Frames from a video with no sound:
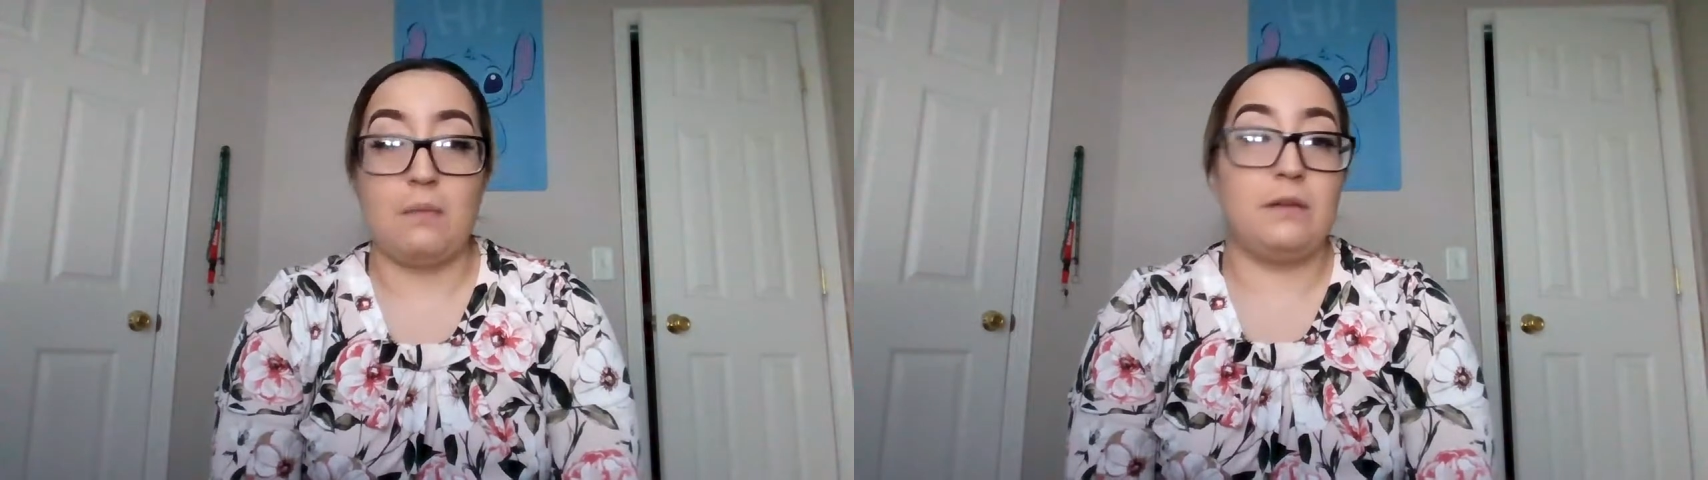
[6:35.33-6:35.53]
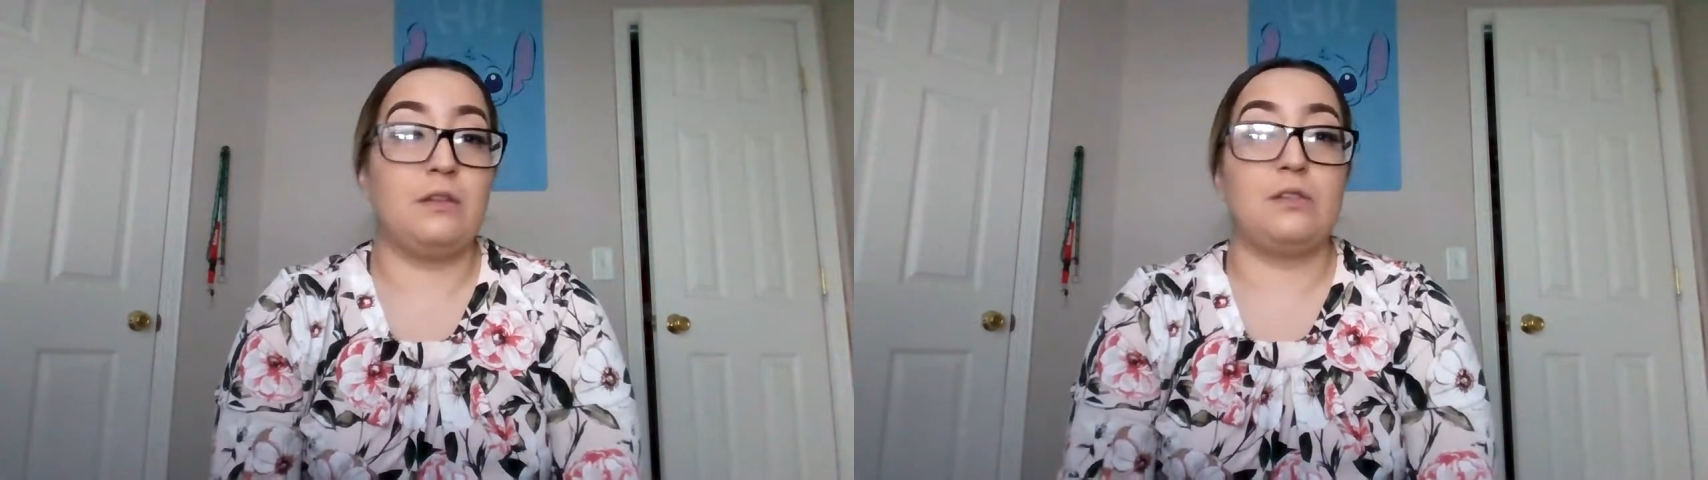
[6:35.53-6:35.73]

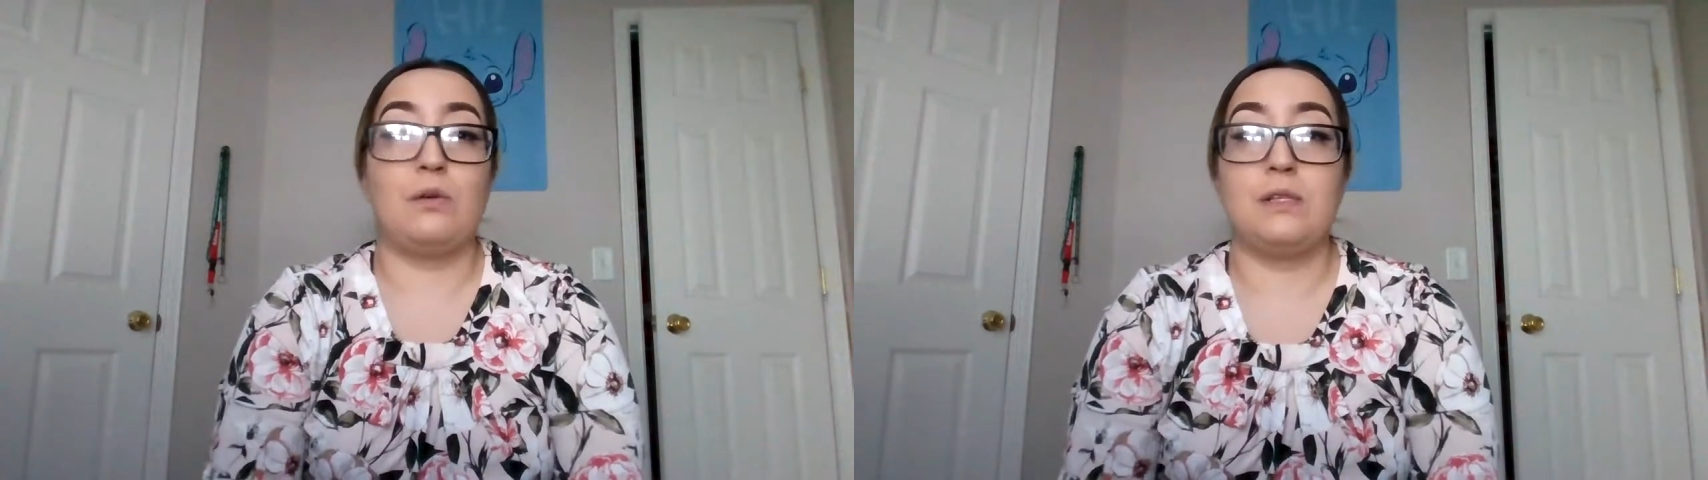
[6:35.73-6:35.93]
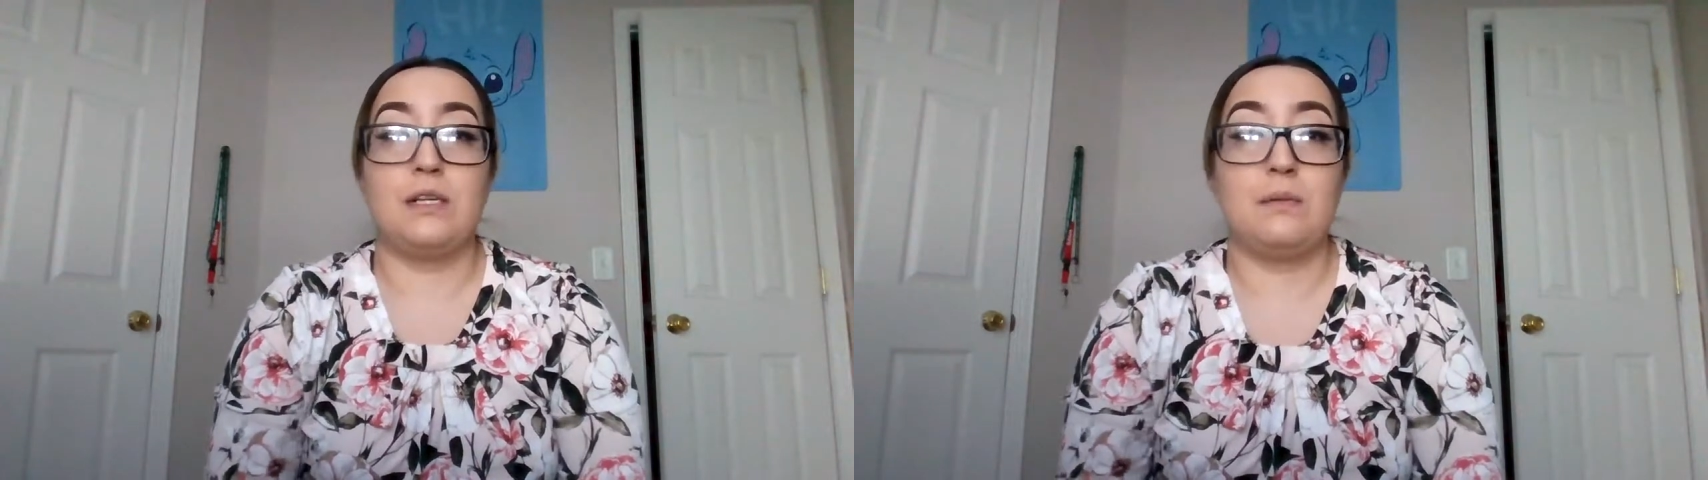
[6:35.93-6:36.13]
and there's
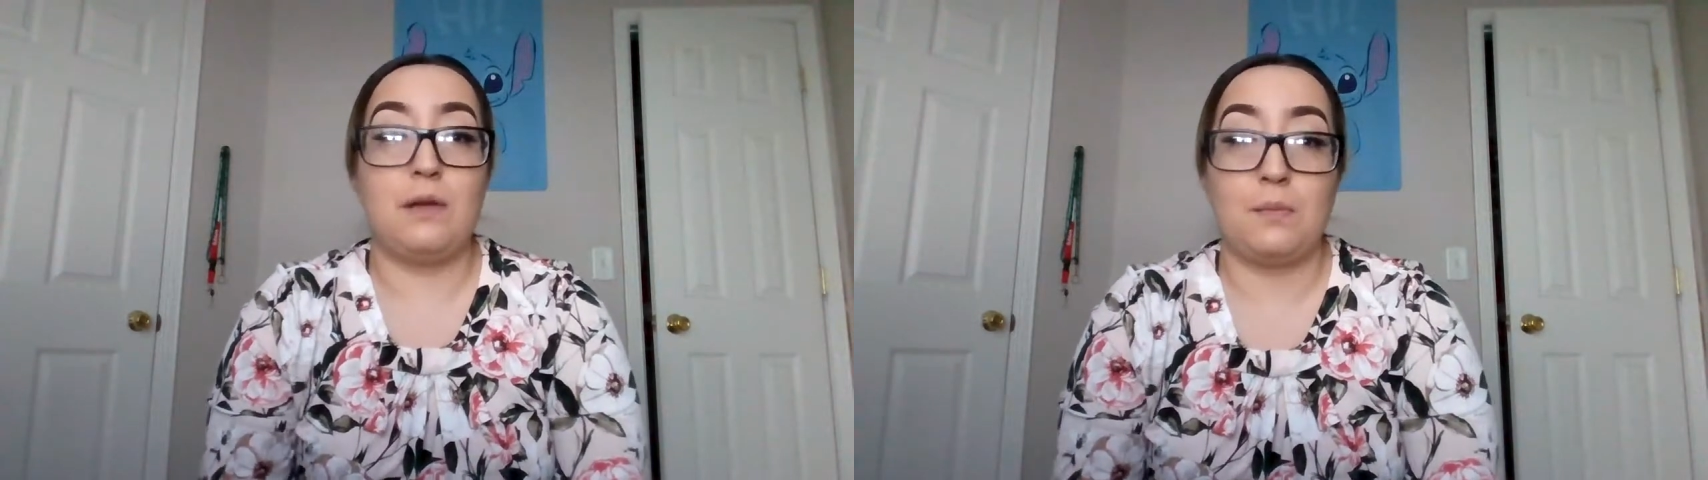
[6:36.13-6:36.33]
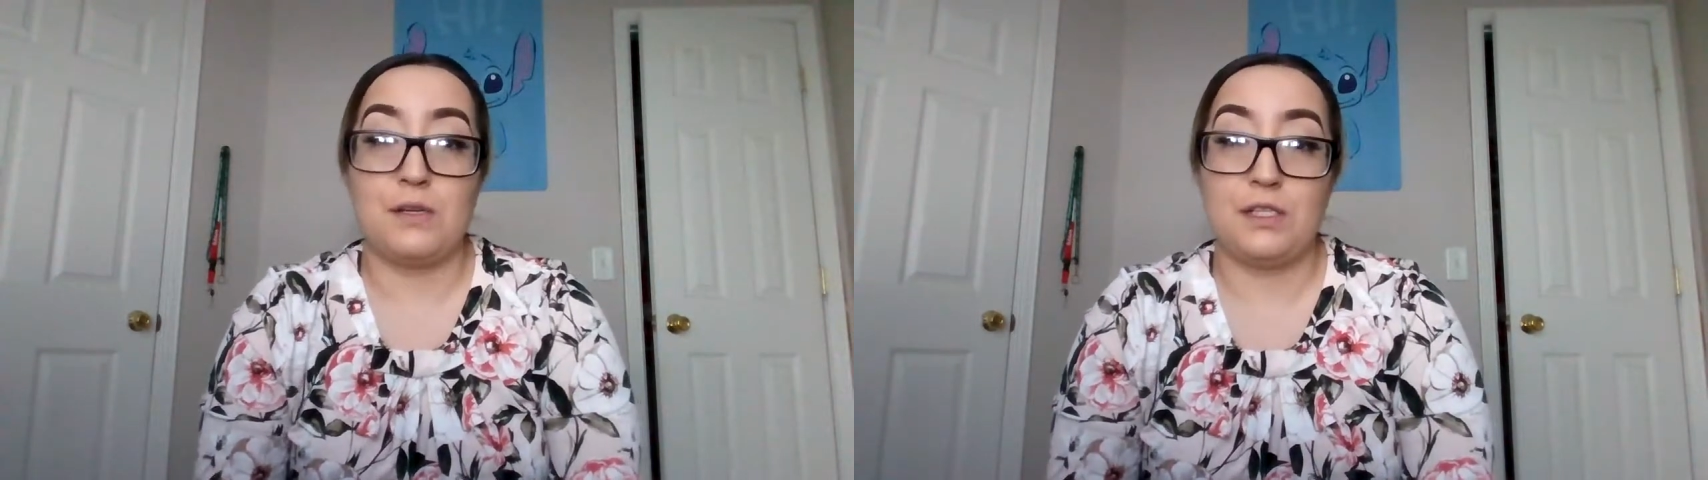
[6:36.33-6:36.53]
always gonna be
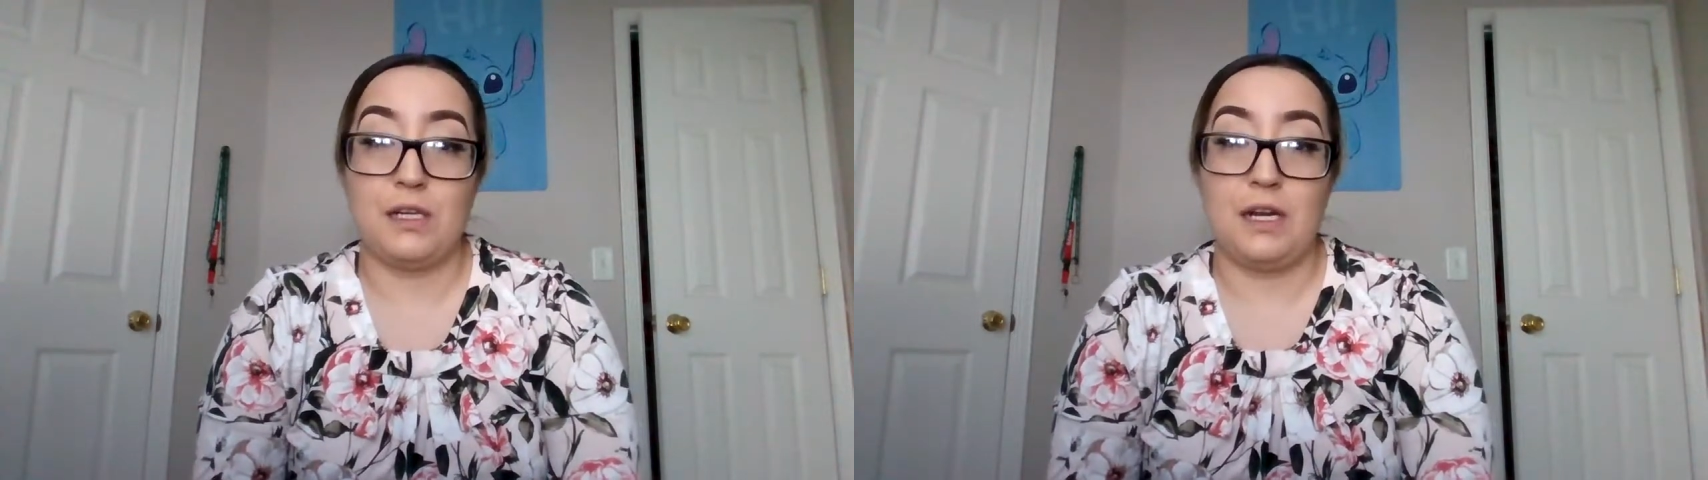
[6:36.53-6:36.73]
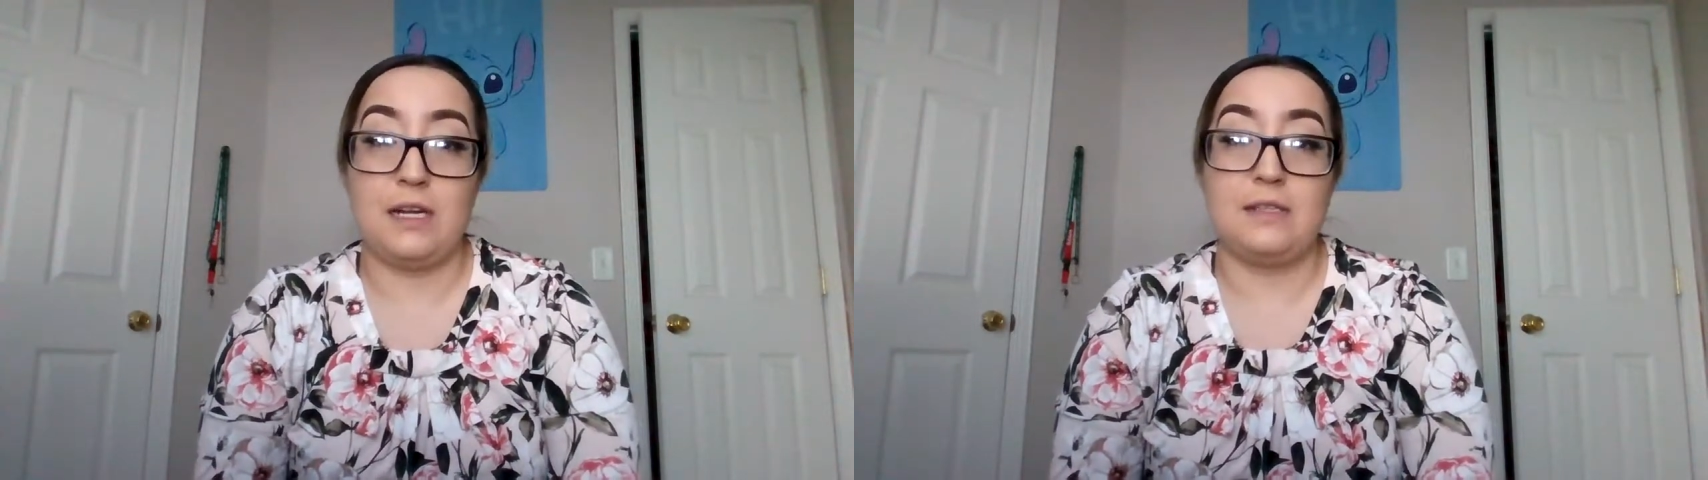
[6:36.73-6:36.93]

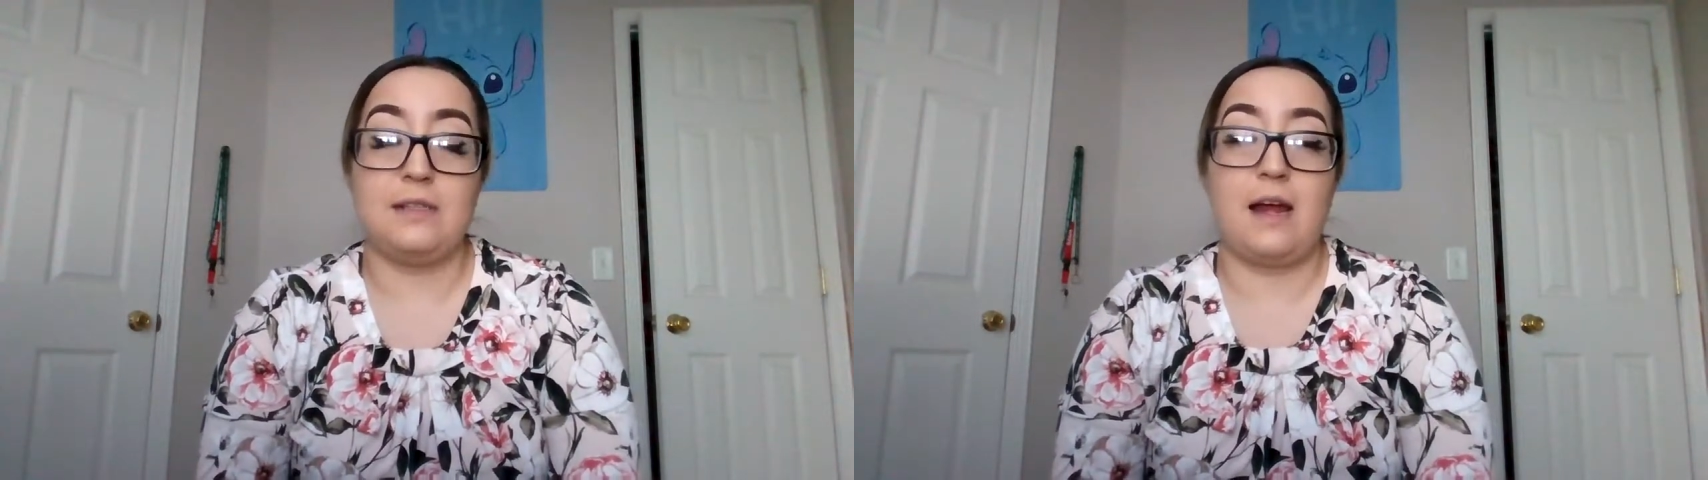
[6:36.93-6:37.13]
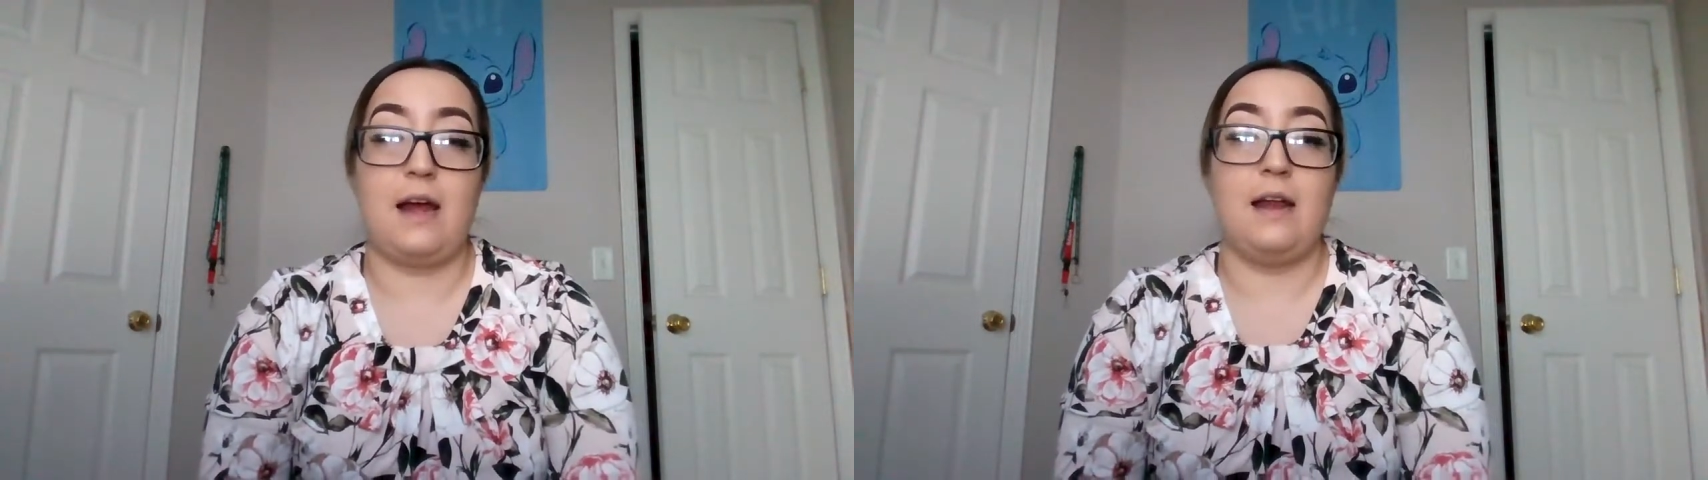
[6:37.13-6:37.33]
opportunities
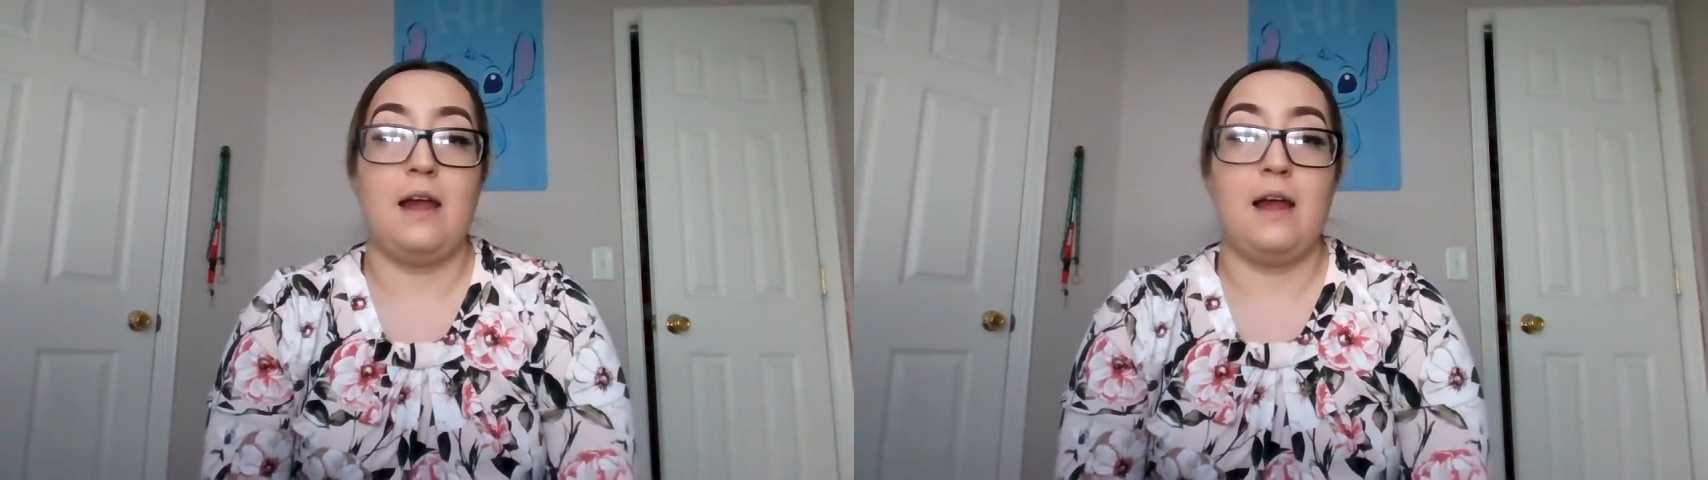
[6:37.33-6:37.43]
that